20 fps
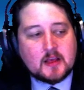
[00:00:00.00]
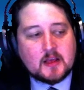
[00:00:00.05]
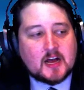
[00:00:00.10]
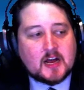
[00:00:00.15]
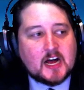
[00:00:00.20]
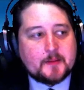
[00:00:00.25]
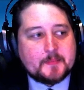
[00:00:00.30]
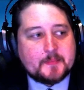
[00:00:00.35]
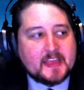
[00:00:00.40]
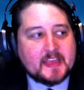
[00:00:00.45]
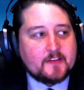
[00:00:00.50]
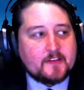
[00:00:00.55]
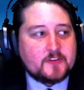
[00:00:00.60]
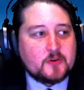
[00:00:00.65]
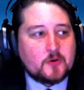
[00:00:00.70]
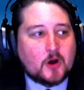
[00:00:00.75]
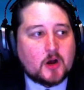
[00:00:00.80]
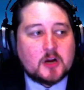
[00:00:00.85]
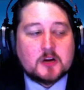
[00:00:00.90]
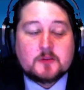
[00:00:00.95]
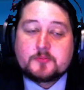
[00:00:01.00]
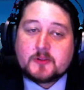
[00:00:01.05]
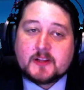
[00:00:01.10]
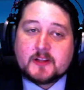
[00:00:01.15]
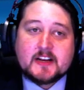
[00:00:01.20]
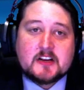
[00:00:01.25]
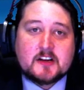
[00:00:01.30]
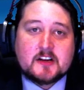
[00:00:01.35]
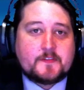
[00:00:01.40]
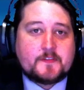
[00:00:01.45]
Um, if you are a
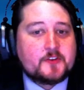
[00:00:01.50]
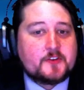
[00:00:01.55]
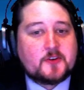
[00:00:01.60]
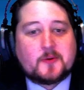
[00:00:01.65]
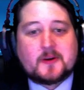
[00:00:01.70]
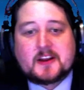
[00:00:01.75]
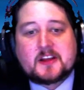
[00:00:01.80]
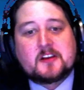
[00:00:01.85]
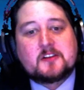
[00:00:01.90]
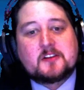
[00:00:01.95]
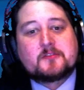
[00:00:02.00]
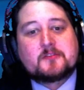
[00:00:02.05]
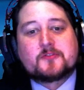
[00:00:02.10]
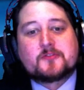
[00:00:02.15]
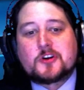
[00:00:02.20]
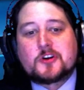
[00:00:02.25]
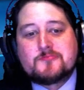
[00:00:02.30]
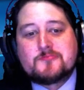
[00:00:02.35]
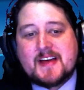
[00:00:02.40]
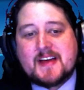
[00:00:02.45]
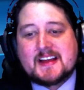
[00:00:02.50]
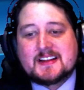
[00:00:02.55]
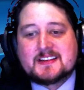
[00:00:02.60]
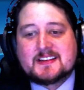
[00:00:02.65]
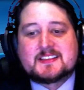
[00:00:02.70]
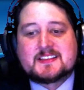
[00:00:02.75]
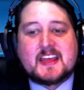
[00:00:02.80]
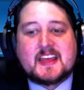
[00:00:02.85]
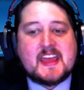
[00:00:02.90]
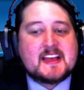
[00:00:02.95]
player, if you do want to confirm that
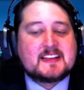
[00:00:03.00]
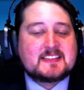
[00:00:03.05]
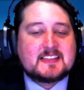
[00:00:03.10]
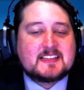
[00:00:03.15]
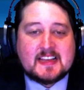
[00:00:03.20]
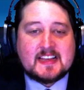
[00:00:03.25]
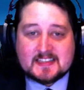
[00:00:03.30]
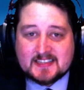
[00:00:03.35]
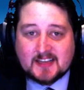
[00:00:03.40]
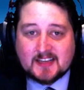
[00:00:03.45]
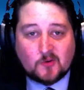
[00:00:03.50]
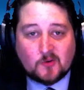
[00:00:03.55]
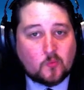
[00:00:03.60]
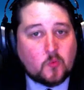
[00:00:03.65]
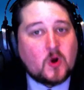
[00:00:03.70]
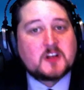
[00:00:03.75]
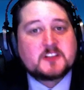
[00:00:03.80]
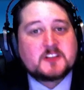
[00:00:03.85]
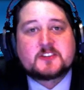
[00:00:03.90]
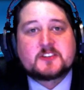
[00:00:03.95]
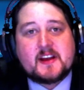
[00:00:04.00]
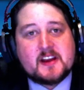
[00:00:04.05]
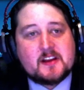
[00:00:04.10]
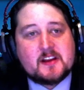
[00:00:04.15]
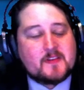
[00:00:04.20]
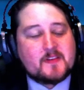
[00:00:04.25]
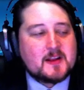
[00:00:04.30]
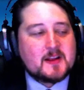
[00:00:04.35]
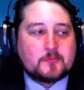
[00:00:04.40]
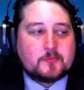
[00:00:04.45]
and say, yes, ESL was a great
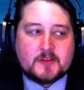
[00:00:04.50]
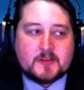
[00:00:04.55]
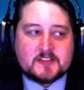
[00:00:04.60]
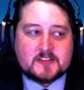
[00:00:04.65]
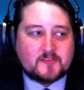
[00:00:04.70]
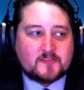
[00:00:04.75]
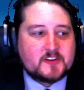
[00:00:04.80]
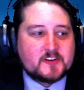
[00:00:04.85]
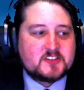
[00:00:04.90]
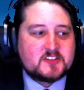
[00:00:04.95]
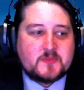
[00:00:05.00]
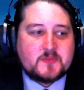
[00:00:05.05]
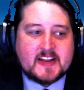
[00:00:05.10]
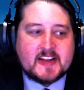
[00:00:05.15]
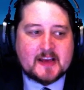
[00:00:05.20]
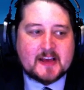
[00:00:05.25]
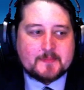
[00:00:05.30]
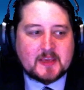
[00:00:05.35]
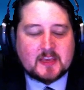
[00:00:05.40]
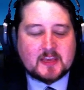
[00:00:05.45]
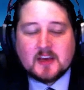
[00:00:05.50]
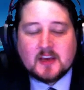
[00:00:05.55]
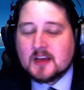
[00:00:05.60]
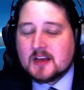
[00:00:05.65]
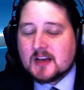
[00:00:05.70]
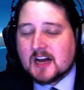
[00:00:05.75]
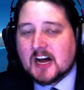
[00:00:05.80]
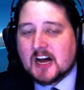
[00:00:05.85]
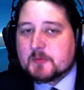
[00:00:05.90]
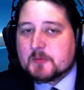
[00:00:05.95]
event, please feel free to tweet at me
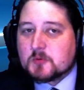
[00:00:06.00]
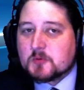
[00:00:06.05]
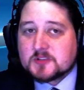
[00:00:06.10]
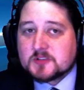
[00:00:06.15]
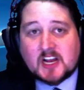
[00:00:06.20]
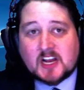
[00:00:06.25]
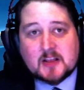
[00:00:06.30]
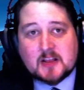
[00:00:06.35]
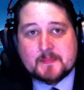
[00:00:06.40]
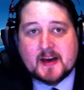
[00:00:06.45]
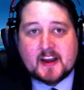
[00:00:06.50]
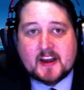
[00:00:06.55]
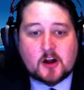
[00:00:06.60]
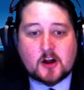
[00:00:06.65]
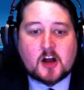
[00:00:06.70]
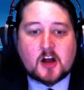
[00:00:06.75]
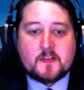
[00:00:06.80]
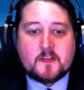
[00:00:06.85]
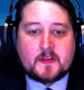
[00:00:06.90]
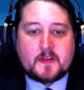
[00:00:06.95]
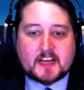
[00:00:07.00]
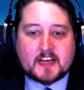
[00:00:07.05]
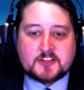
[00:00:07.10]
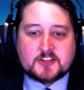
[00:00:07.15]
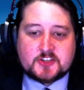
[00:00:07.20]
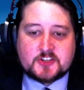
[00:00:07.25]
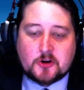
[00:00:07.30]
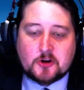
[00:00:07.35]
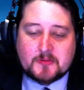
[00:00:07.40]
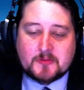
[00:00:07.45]
um, and we'll talk about it on the next
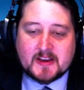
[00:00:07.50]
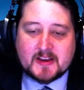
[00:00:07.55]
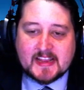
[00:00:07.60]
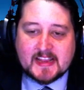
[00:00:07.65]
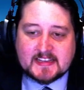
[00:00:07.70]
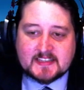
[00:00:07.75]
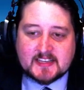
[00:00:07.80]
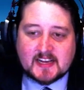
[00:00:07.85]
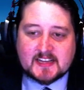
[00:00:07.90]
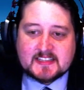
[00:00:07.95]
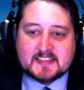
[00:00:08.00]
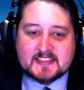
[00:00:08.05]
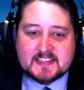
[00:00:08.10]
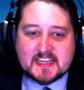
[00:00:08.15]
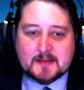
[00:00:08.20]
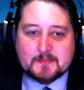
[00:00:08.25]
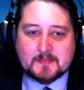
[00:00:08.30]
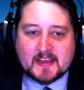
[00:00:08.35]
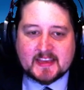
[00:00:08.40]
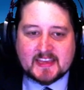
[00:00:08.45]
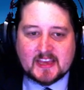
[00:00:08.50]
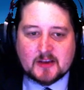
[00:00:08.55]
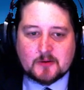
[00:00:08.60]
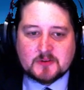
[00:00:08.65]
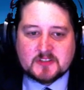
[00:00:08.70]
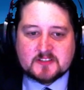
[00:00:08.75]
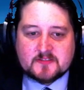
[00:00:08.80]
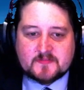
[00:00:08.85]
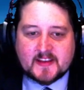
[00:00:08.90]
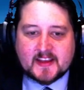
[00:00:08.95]
show. But it does seem like it
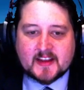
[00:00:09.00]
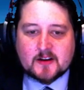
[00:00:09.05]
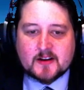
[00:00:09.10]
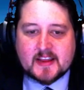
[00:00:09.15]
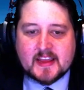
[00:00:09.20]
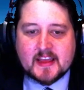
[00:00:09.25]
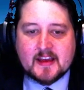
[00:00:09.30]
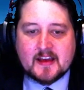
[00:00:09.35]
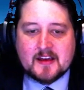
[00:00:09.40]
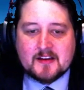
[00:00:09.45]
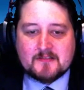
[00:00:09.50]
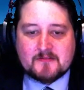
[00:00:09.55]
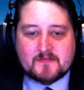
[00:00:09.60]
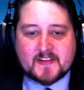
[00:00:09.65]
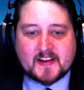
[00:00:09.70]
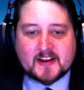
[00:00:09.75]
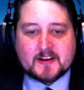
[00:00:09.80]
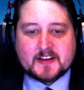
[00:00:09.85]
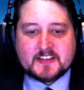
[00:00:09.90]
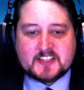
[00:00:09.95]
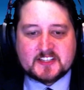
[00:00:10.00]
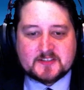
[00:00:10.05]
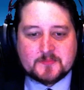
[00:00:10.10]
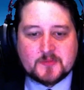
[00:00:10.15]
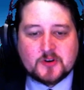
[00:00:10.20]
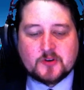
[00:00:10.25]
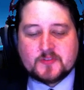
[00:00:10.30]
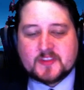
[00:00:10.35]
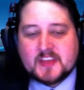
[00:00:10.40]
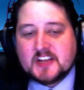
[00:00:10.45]
was very, very
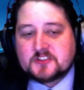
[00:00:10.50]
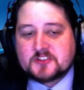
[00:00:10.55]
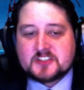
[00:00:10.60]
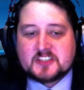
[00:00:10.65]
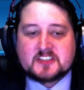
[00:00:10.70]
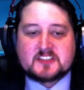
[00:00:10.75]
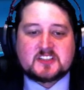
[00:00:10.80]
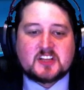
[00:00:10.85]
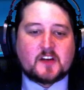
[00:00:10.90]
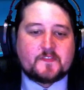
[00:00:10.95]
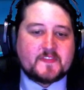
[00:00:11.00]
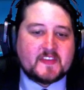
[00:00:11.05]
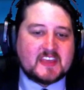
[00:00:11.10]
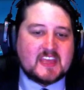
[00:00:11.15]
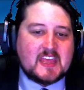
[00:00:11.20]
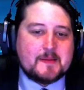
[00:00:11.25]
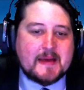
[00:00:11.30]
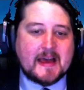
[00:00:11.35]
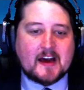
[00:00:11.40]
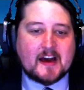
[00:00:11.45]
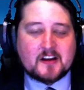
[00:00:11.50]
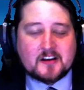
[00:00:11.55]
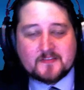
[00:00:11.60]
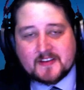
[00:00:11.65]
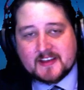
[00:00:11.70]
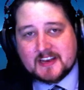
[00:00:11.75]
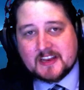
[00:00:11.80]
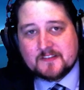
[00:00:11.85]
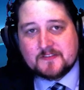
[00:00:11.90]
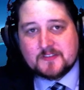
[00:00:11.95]
smooth. Interesting stuff that came out of
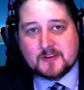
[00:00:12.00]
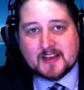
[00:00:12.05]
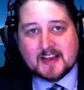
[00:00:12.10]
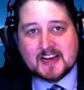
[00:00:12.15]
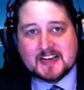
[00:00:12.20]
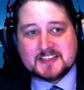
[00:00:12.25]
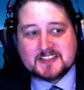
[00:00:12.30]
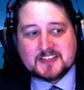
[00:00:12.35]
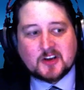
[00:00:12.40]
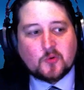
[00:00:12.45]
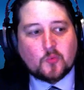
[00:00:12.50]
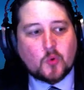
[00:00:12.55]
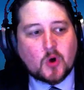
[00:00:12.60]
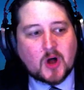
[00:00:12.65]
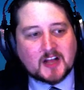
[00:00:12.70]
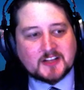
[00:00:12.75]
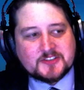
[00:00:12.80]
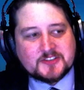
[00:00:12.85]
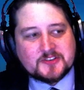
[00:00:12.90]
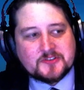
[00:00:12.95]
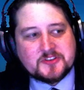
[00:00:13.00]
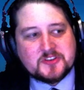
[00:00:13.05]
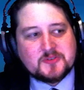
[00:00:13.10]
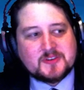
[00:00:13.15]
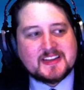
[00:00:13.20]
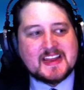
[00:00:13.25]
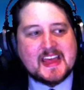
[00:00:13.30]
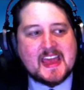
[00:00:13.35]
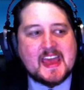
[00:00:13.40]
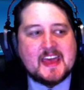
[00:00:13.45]
it. If you guys uh, want to, you
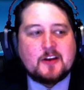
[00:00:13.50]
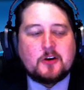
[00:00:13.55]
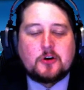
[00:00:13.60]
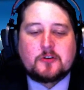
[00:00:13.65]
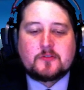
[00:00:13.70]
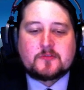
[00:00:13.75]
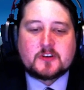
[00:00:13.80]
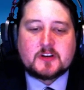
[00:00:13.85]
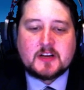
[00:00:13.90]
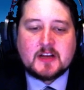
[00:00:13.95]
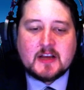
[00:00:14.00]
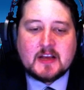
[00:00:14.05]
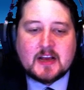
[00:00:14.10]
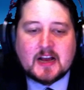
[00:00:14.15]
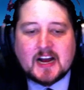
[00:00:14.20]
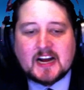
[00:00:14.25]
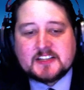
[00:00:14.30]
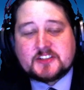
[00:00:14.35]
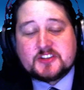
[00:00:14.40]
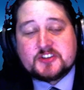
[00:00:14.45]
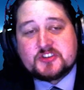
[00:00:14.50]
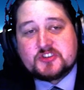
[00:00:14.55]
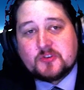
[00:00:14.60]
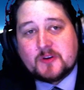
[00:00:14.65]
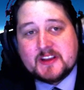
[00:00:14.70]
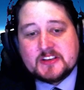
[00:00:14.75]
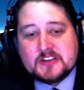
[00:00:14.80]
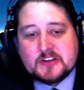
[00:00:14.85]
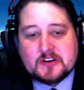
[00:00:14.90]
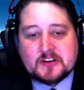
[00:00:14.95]
can head over uh, to
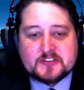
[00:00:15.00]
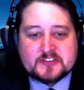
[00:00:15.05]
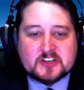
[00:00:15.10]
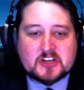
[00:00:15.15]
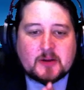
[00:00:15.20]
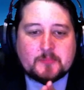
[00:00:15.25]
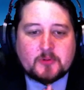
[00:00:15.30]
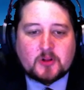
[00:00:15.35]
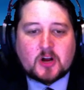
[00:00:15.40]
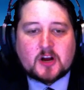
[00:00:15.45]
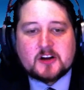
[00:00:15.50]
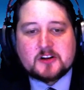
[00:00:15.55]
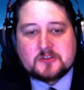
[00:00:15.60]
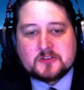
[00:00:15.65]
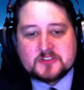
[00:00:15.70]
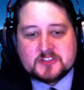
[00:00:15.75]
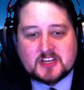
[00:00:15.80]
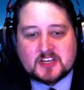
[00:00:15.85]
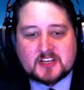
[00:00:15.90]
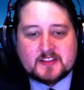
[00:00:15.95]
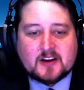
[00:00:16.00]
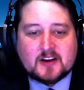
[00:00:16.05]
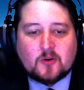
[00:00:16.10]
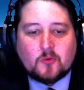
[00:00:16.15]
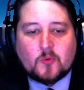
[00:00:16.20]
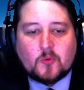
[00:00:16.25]
Join Dota. There's a couple articles on there.